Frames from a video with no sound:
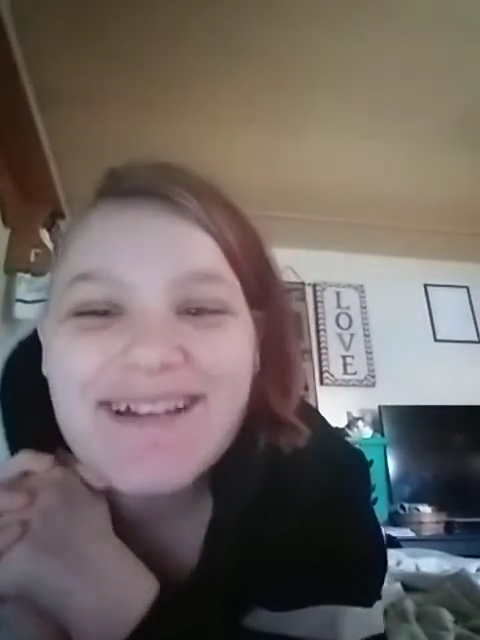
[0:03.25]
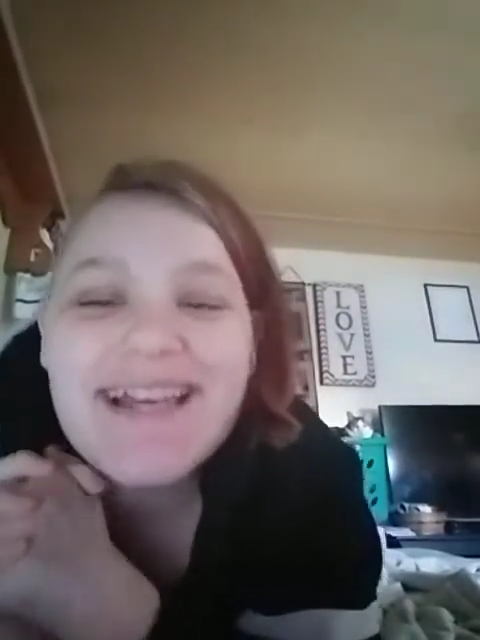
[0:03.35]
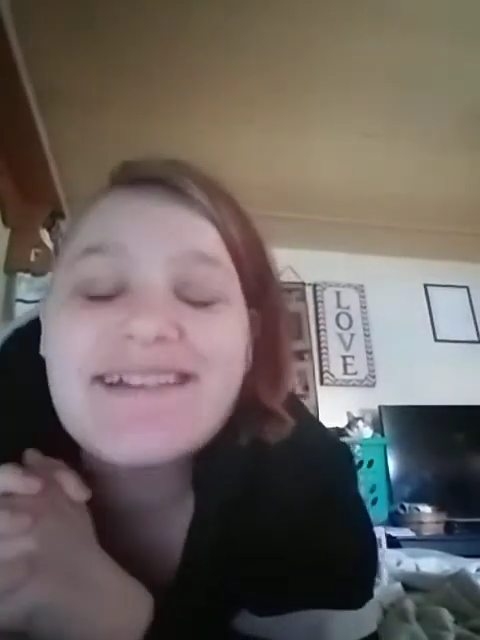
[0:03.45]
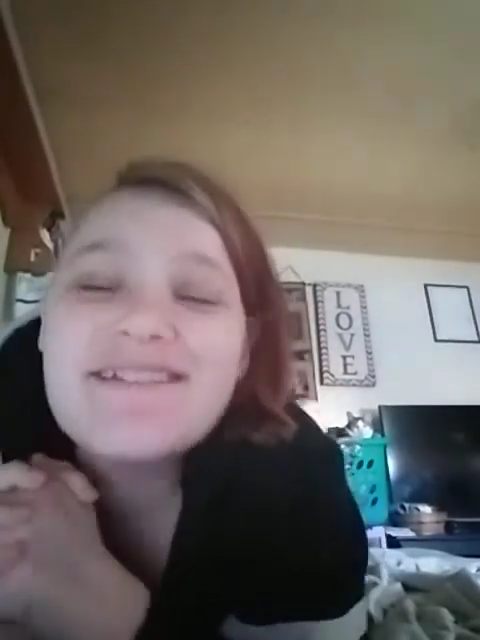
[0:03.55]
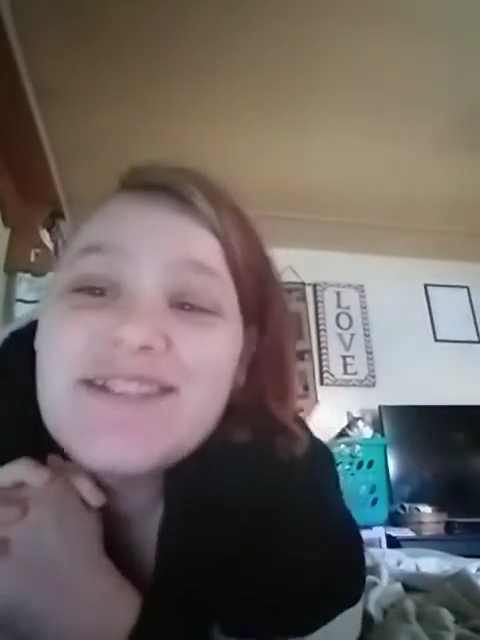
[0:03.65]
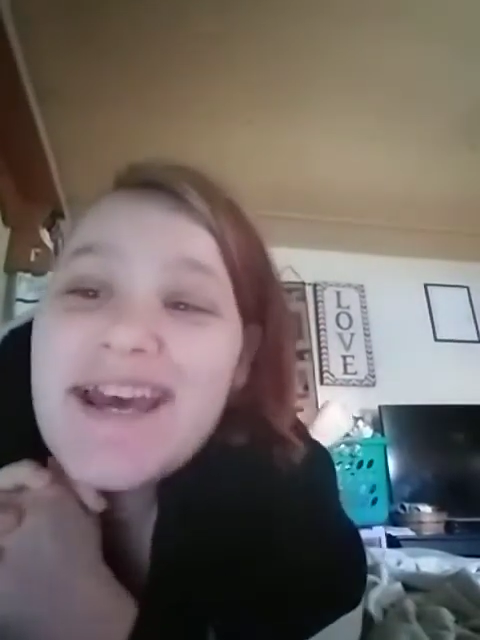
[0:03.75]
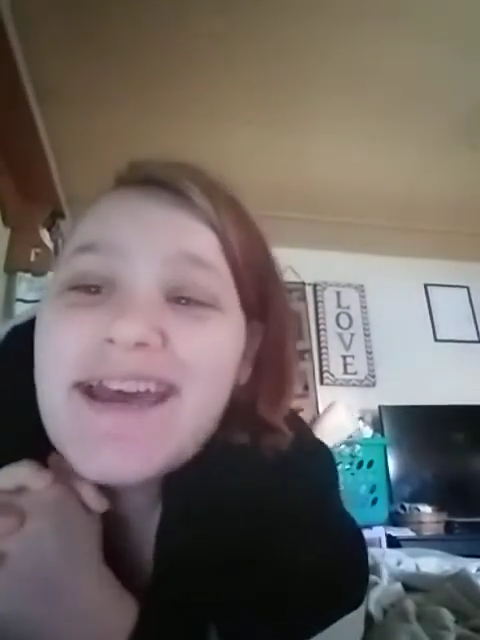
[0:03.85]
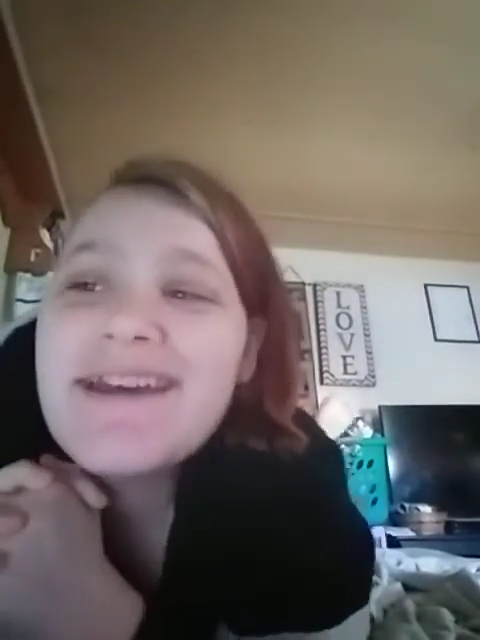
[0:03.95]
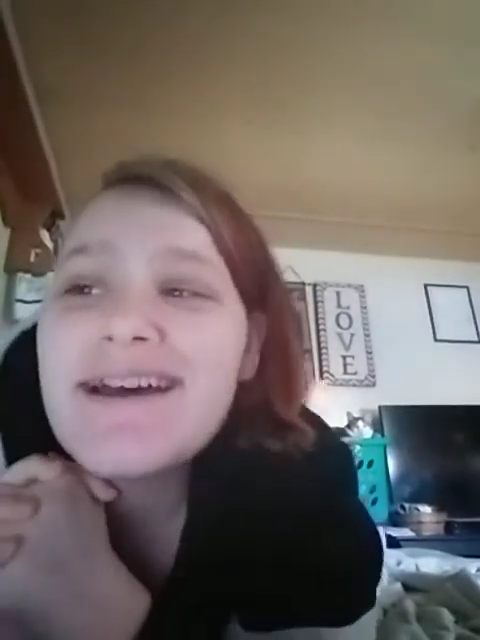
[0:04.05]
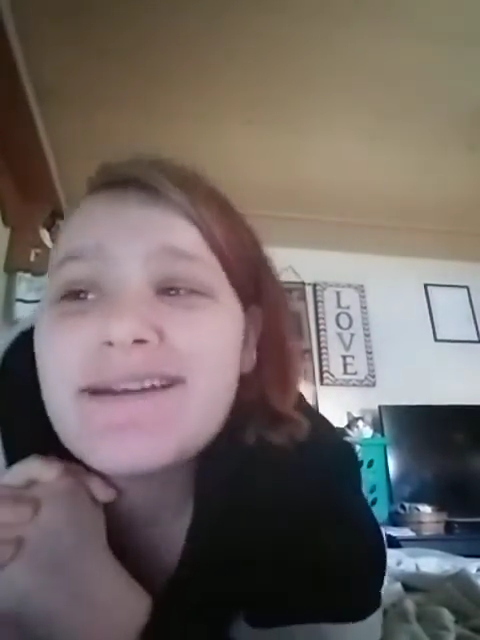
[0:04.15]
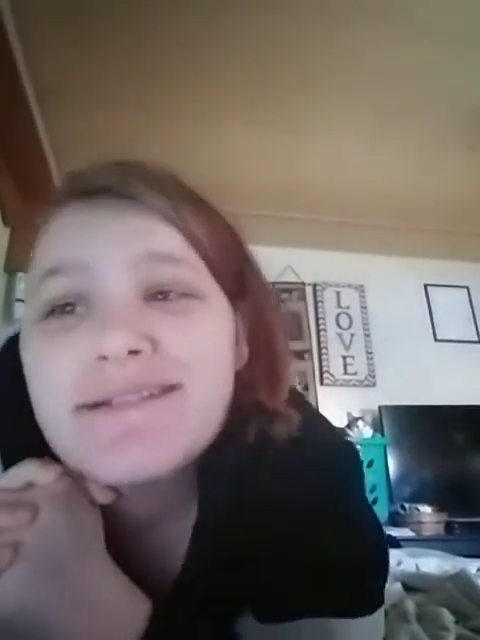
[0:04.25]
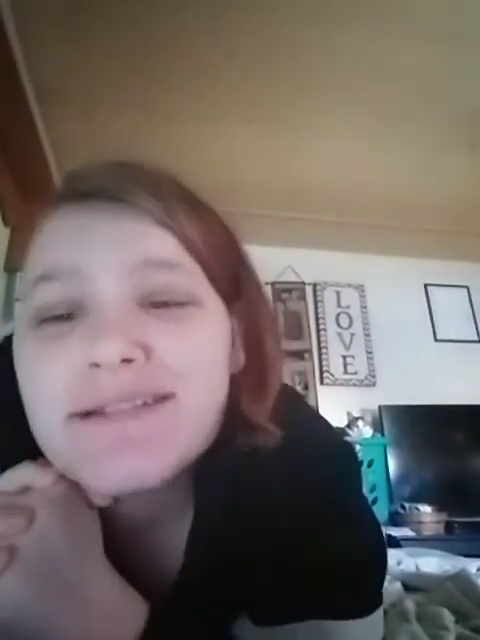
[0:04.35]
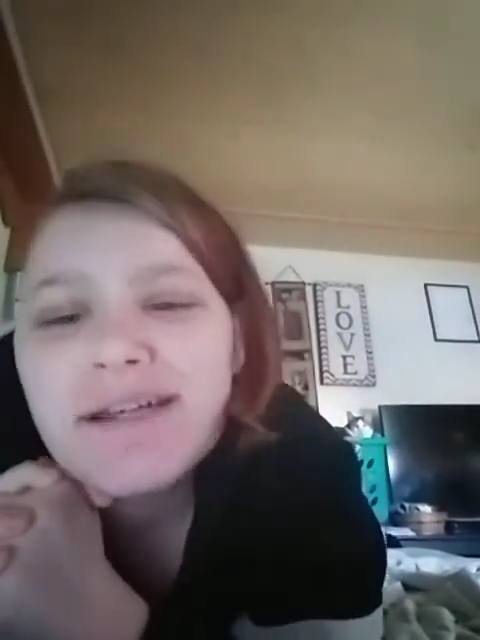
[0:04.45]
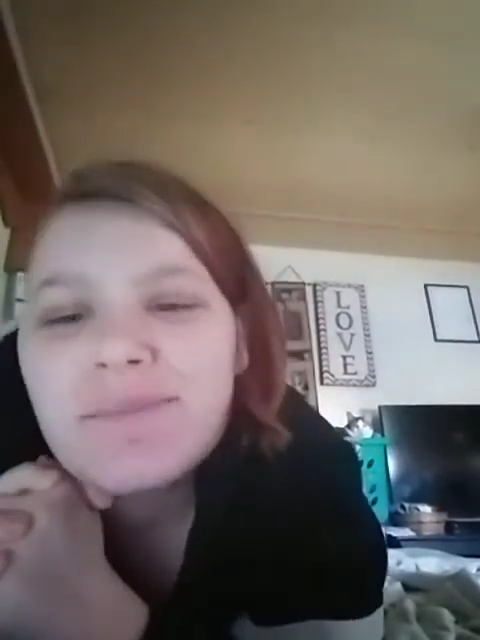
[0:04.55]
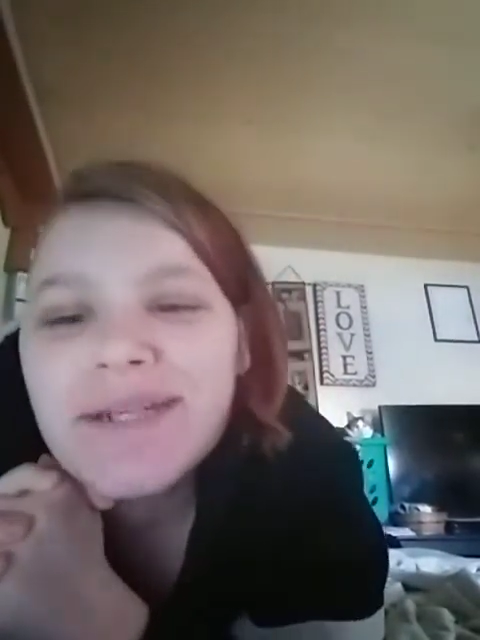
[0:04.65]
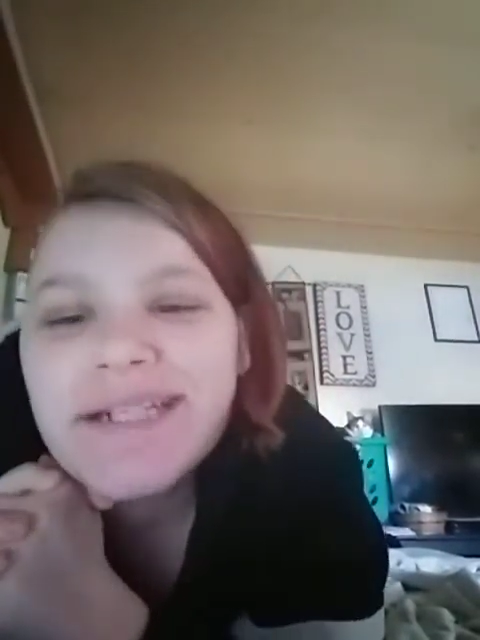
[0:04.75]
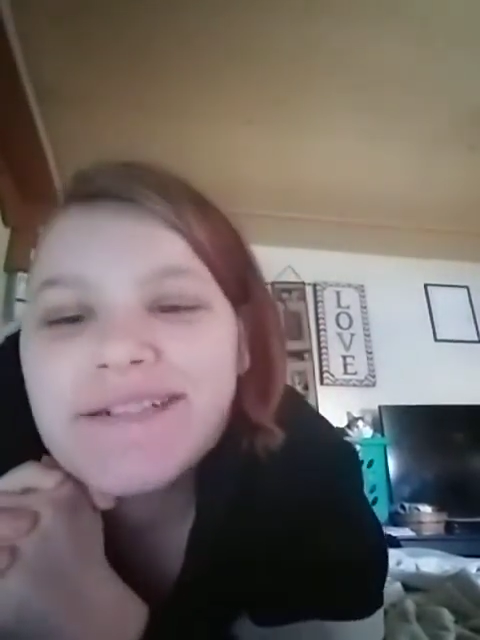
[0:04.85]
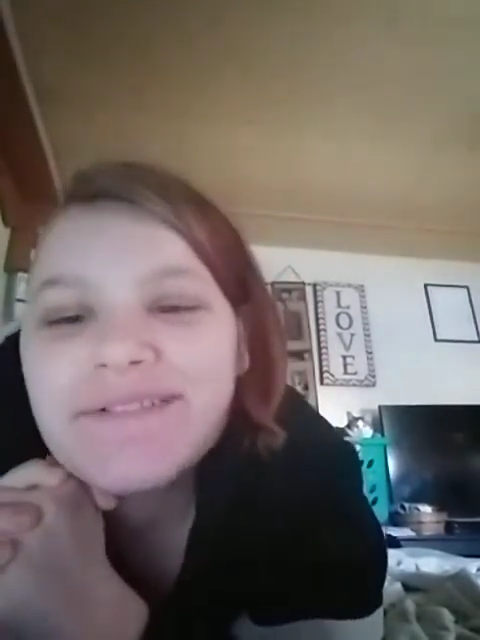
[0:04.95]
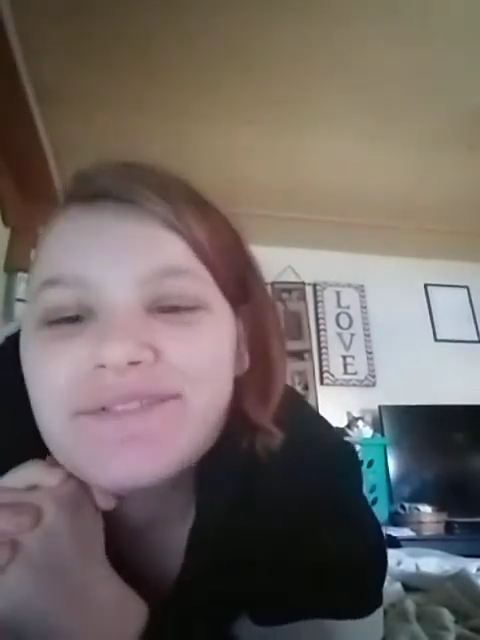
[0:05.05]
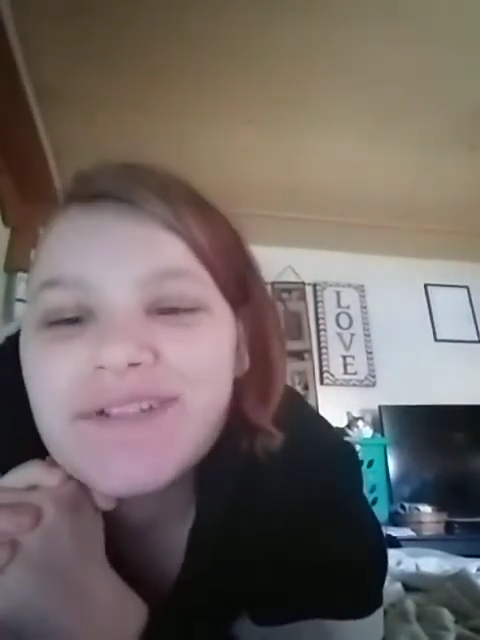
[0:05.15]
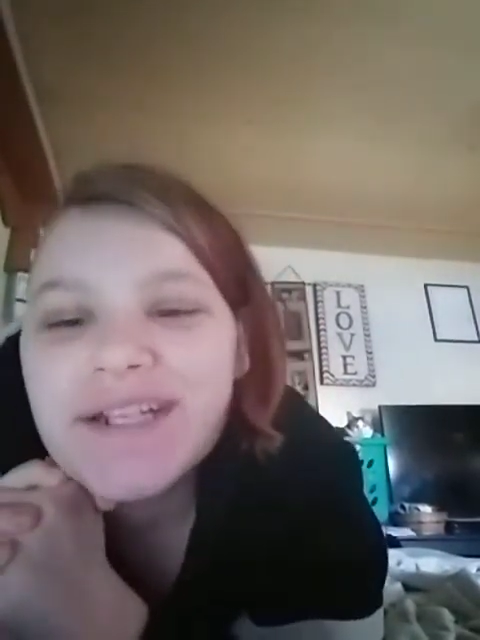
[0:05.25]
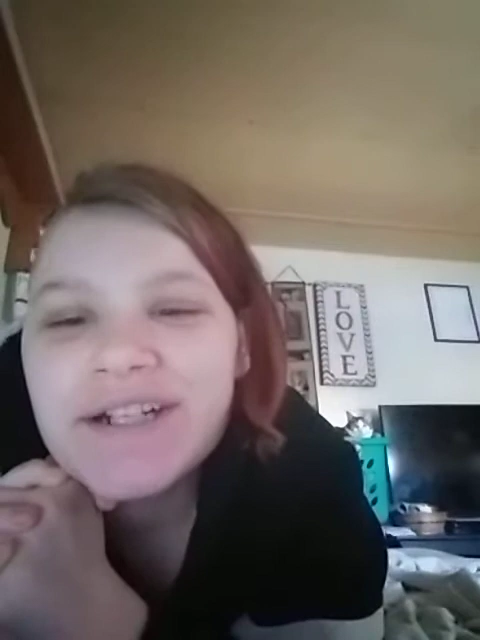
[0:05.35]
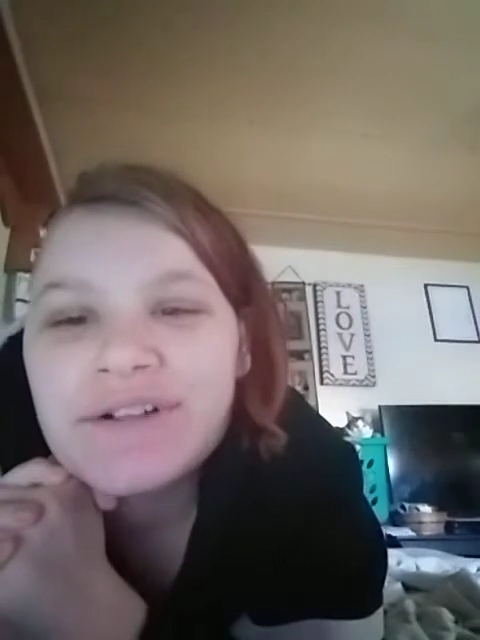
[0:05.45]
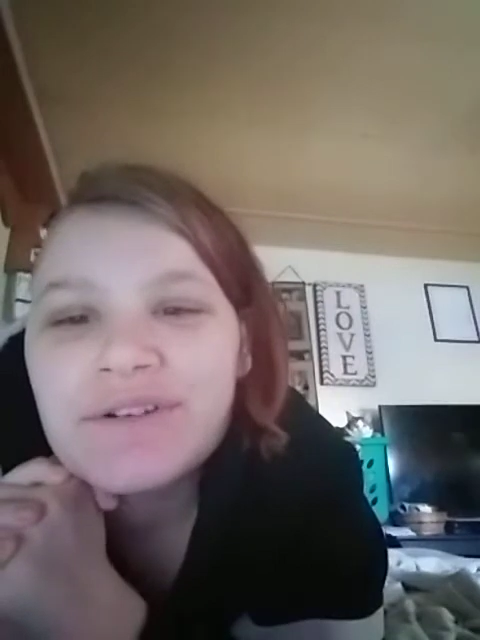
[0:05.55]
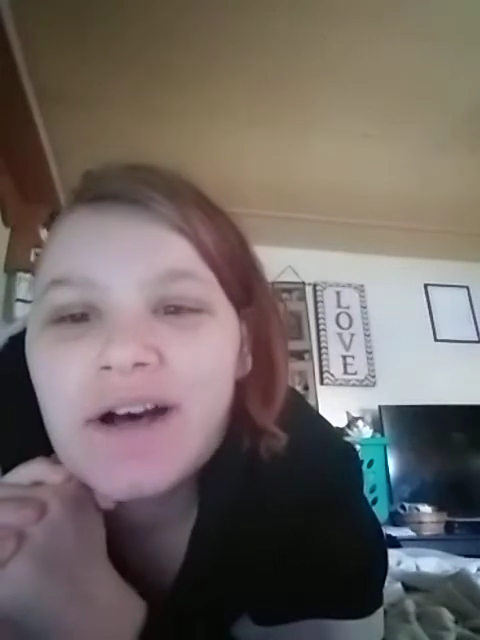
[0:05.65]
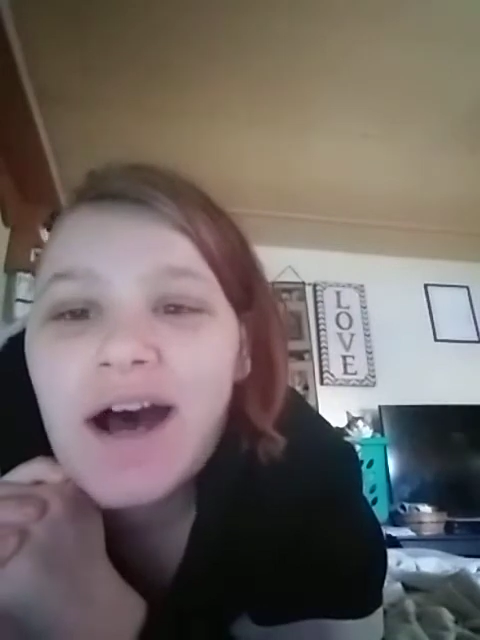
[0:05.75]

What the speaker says: and today it's going to be a different video.